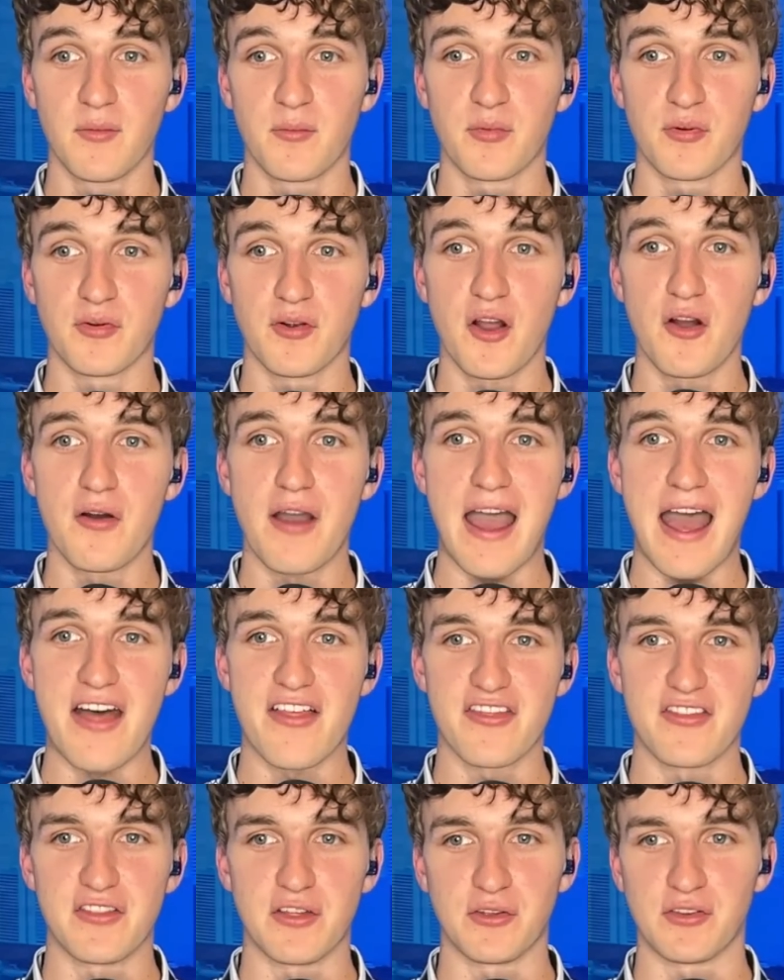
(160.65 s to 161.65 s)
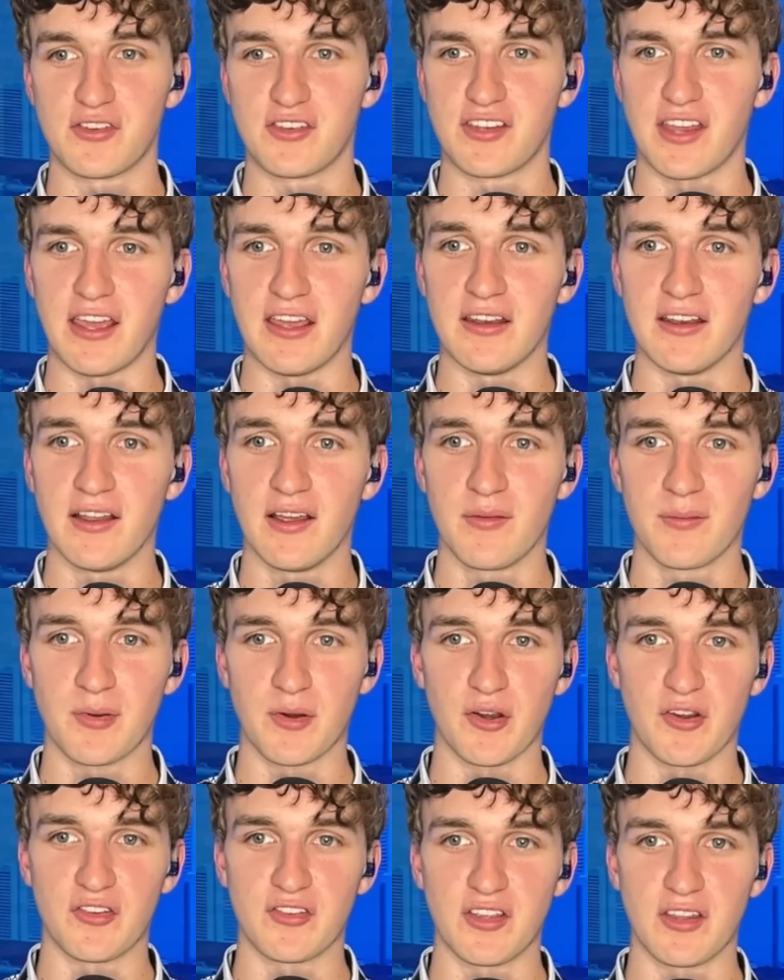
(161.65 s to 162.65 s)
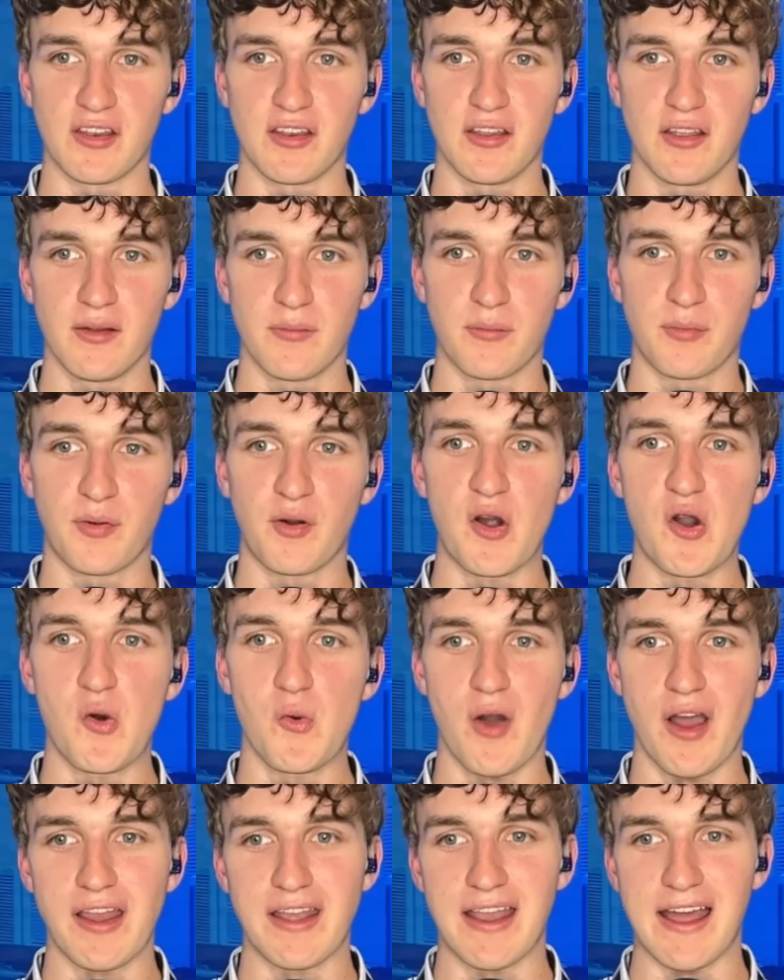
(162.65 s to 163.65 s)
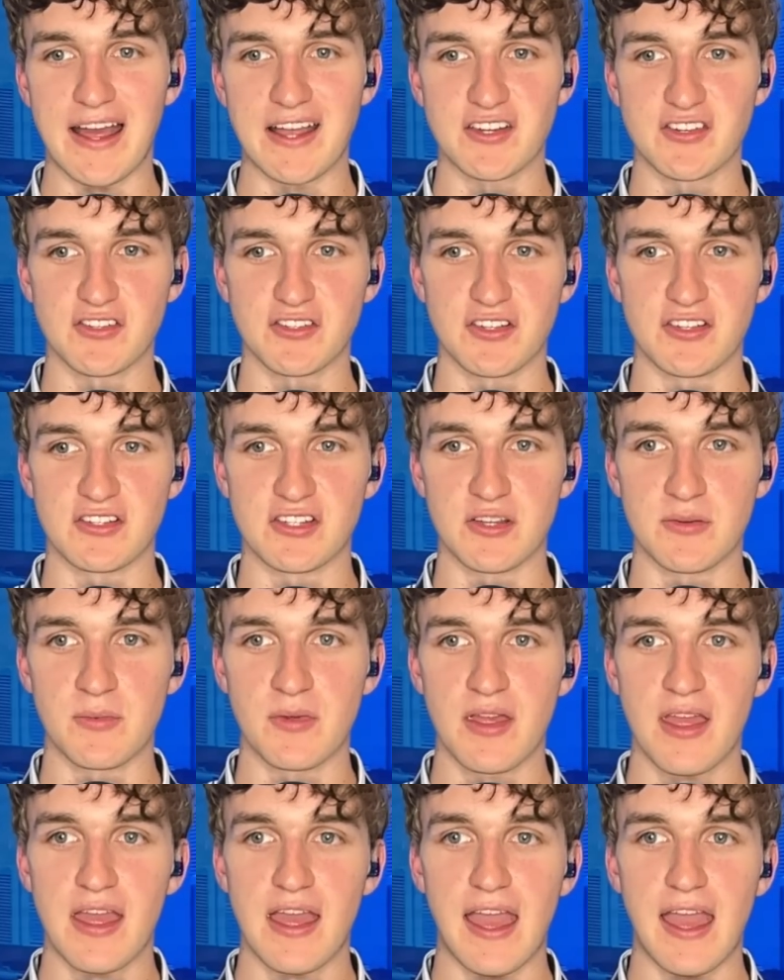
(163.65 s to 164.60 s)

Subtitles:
Pro-ethno-state person, pro-white nationalism,